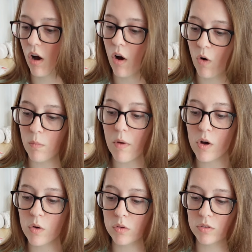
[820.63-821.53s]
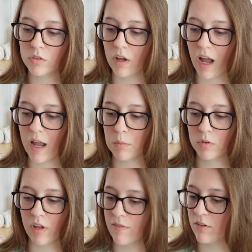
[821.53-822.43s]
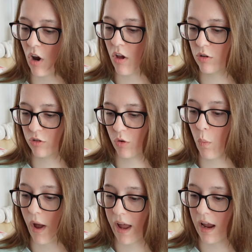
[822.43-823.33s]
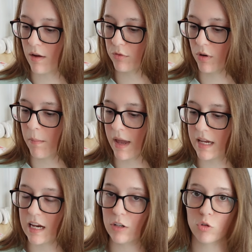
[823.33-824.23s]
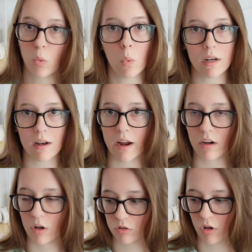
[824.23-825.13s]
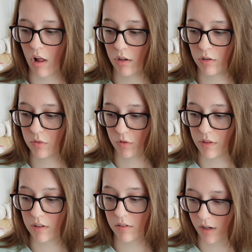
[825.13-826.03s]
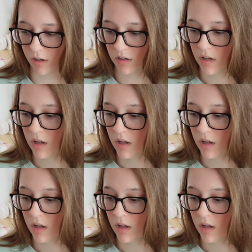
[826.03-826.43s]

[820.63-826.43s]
almost, I am $7 away from making $2,900 for this year,